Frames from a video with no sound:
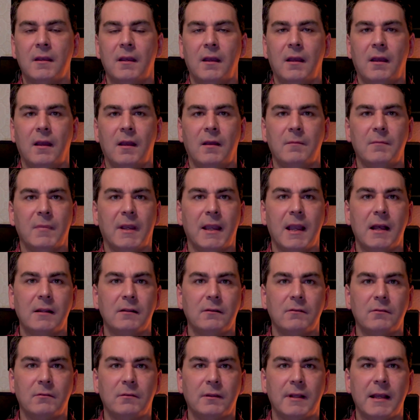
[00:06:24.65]

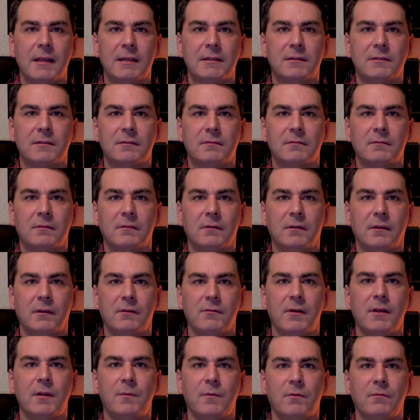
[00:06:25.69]
mechanical, that is
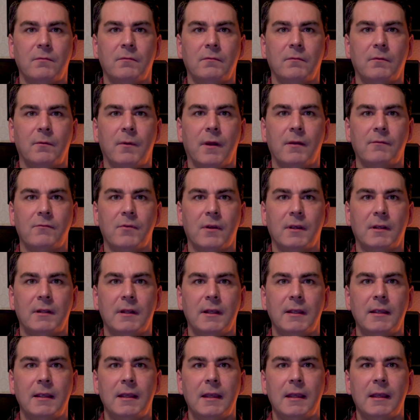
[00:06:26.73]
incredible, quite
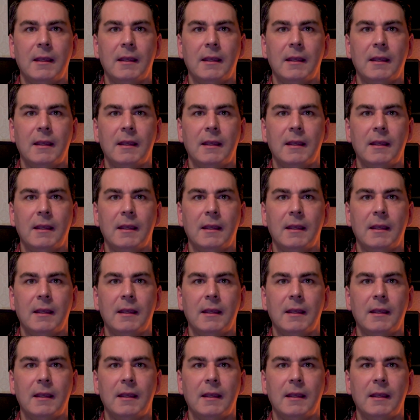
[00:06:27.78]
frankly.